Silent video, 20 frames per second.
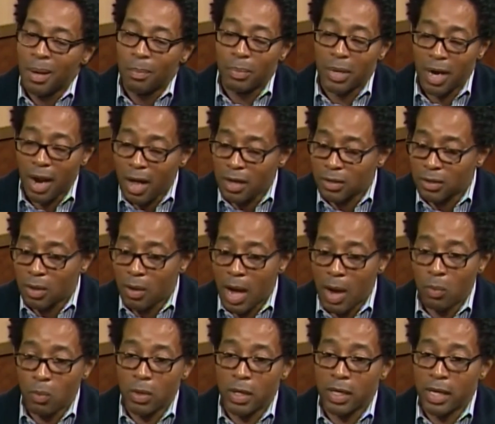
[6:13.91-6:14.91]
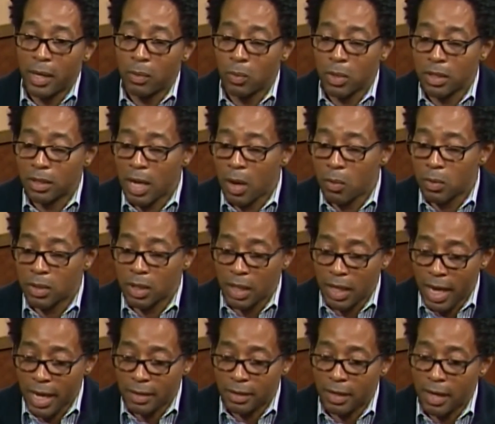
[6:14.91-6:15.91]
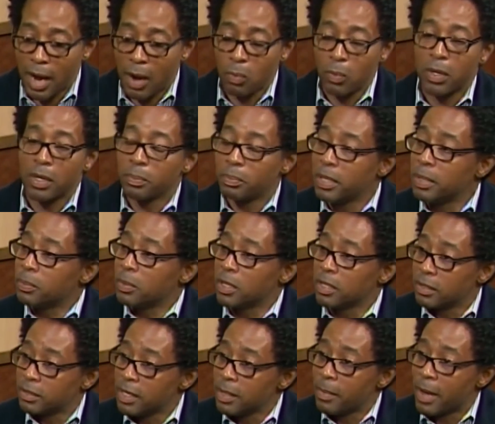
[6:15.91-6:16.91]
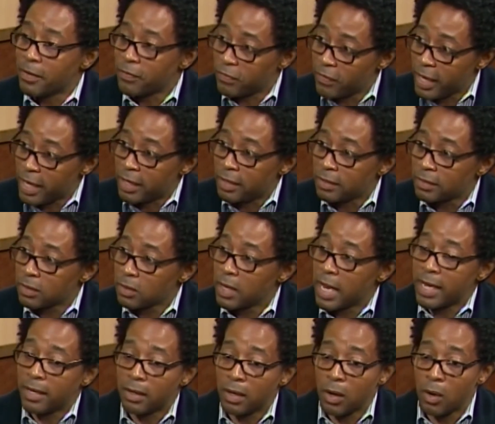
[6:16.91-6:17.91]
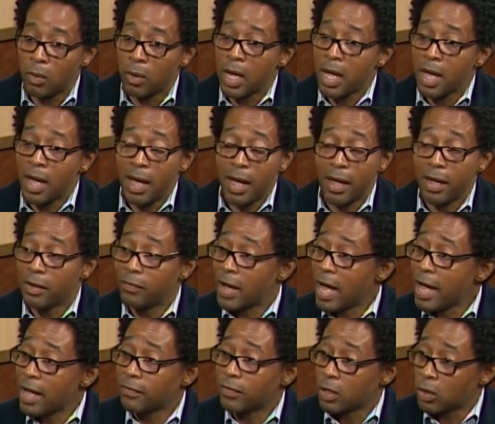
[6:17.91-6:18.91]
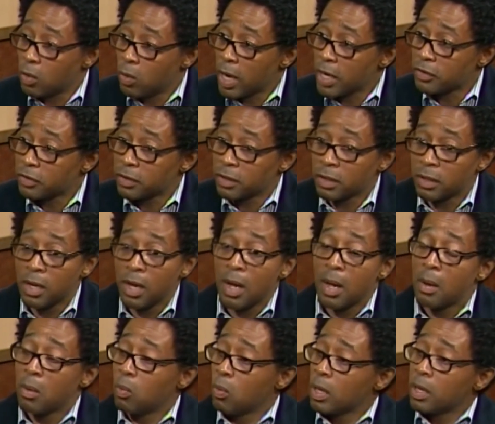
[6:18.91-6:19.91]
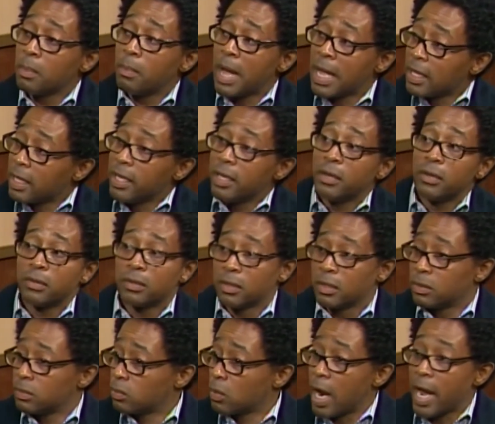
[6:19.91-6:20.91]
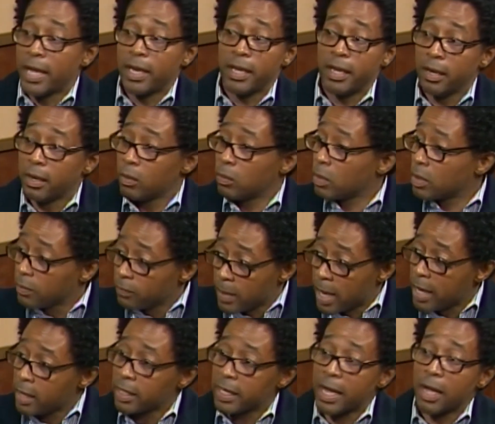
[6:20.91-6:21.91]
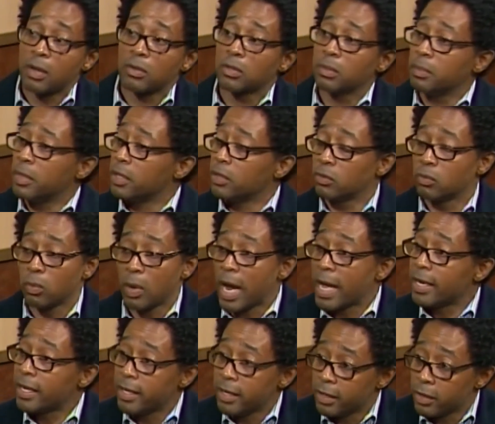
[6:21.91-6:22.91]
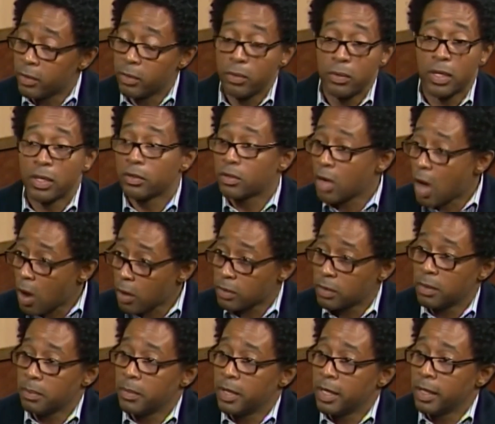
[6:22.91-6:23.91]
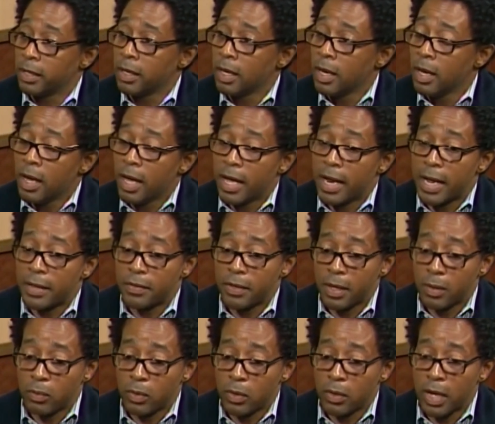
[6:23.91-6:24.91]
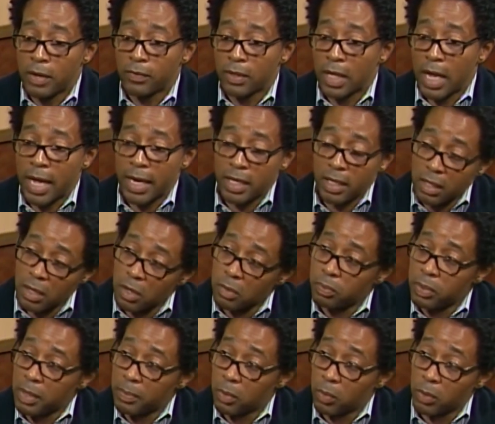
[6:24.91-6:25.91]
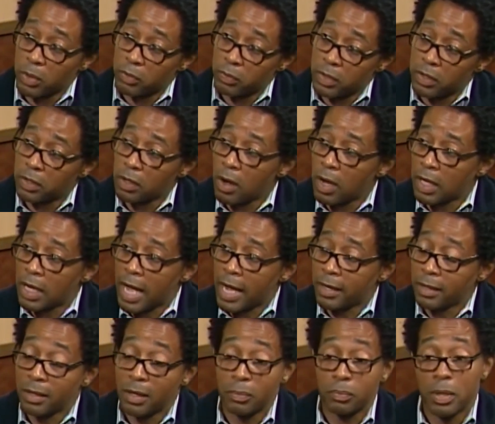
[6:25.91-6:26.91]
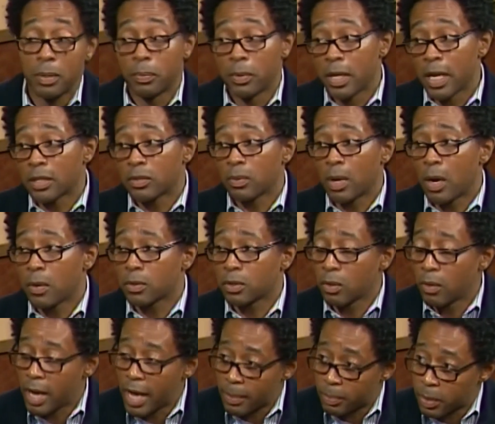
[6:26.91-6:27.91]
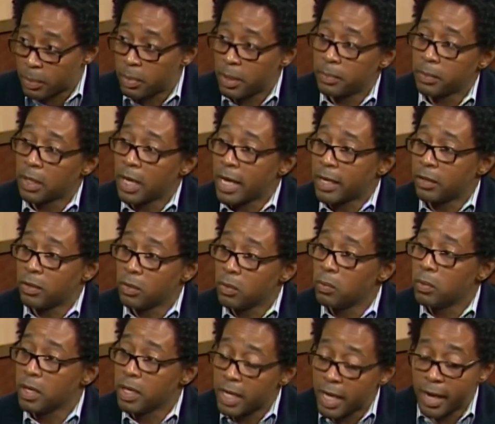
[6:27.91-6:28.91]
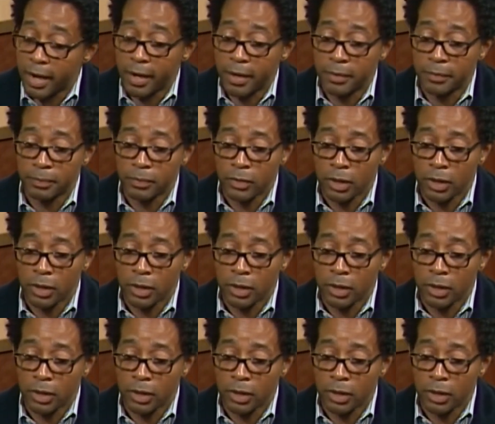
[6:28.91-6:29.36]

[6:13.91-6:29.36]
But also and once I was elected, I wanted people to see my face so they know, hey, if I have a question, one of my leaders is right here. One of my councilmen is right here. You can talk to me. And I think when you have a lot of young people, which we saw a lot of young people, and that's why I was so happy people like you were there,